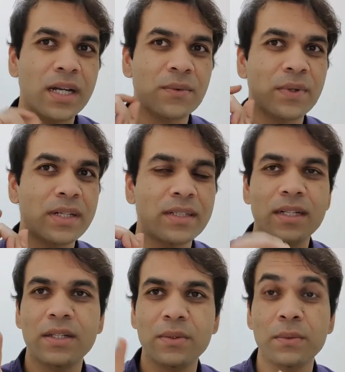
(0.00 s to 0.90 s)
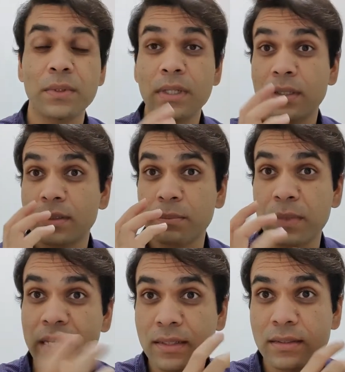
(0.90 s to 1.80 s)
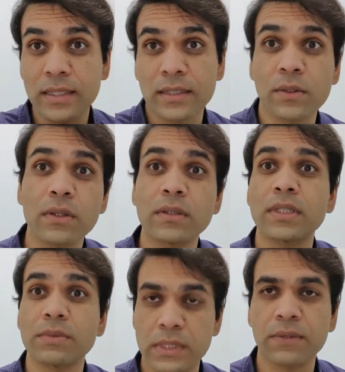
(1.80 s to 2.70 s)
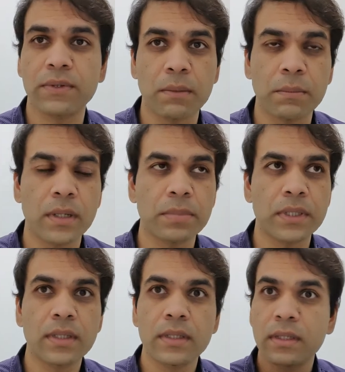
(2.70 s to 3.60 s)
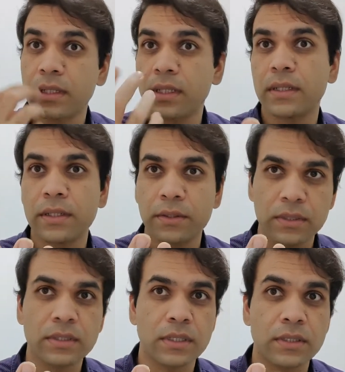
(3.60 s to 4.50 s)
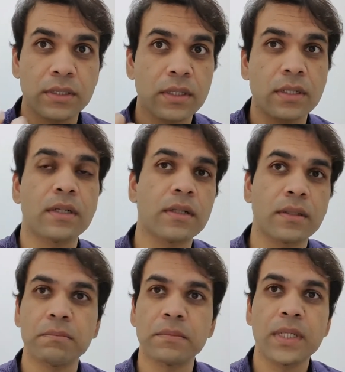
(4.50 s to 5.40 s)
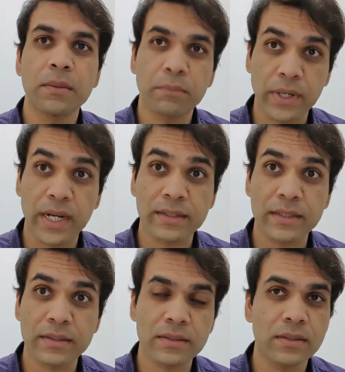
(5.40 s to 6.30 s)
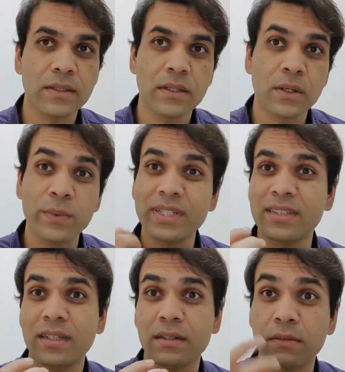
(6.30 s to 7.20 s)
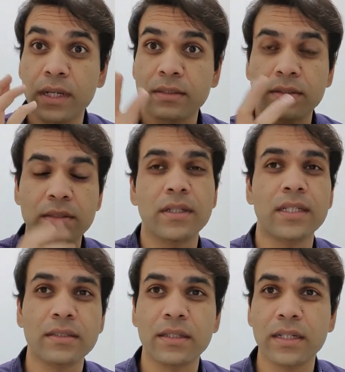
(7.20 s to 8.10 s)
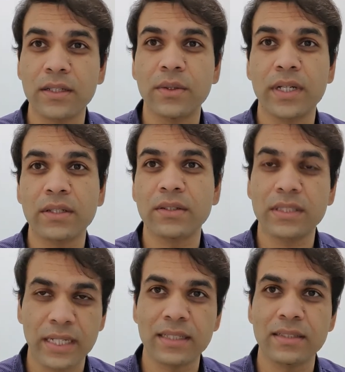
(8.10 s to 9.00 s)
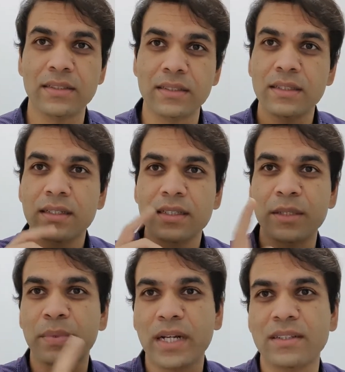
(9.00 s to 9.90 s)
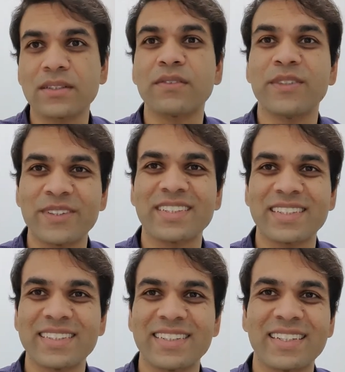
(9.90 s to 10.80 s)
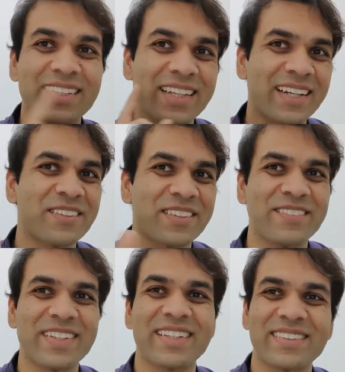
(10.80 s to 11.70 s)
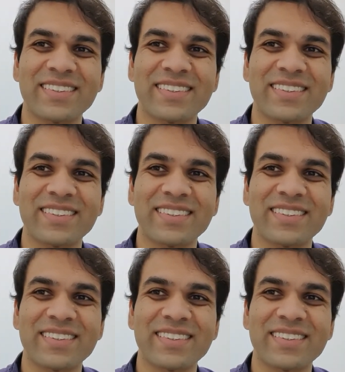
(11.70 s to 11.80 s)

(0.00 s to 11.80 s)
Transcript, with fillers: I will tell you some latest technologies which have come up in the neurosurgical uh, practice which are drastically going to change the practice of neurosurgery in the end of the video.